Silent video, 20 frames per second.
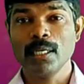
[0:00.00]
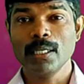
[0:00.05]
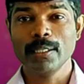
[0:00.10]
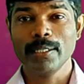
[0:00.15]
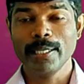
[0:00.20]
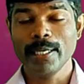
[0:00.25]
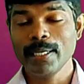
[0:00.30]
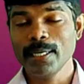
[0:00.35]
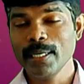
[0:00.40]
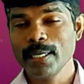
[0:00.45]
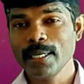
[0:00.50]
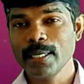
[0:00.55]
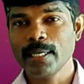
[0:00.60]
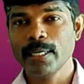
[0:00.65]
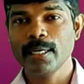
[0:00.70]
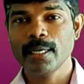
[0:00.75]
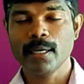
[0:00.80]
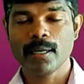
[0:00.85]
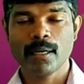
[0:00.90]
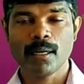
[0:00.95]
there in
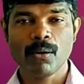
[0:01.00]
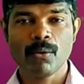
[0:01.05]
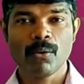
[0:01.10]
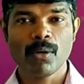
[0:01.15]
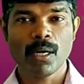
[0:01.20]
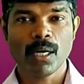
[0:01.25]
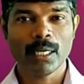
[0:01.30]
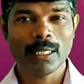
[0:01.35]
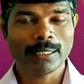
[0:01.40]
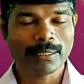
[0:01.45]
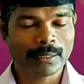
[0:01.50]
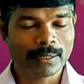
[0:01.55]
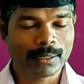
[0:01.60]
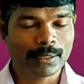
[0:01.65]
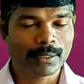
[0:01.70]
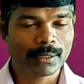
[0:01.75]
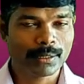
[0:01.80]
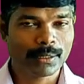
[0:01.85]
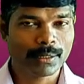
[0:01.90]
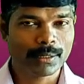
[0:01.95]
and around
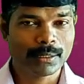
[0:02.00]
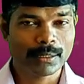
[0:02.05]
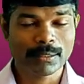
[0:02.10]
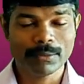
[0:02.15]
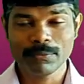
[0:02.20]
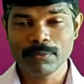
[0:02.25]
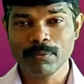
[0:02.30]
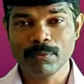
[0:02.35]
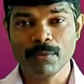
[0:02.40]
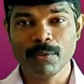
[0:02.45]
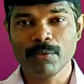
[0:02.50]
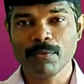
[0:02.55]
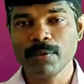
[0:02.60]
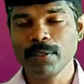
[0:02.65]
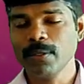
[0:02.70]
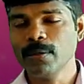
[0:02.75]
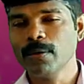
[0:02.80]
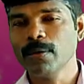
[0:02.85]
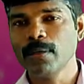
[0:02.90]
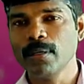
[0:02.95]
us, what we
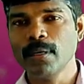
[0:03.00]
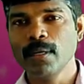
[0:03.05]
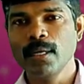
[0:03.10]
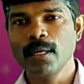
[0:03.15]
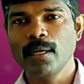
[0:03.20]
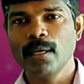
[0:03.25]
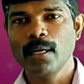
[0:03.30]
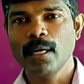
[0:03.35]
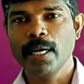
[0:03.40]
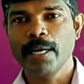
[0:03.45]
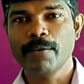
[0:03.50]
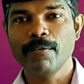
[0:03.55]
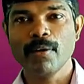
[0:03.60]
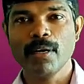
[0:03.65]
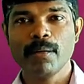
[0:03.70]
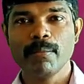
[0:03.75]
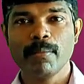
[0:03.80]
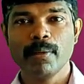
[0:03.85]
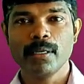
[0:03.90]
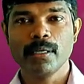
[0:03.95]
call
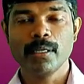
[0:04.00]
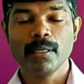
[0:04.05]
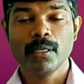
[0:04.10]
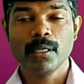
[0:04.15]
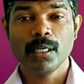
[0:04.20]
environment,